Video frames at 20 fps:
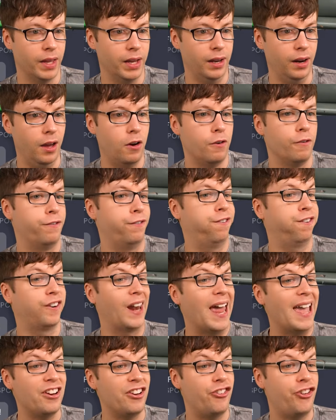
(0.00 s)
Hello,
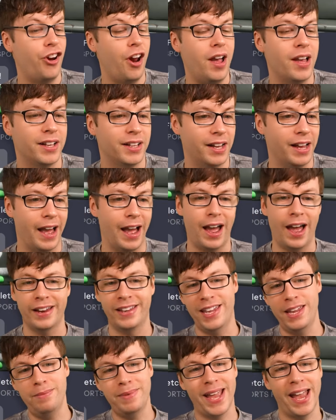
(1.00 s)
Fletcher. I
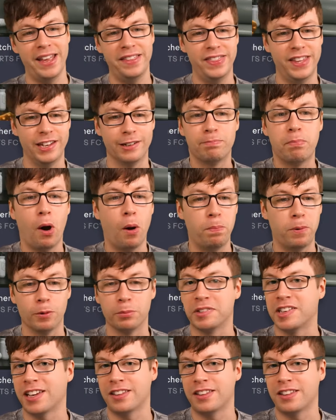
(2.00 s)
keep getting these pop-ups.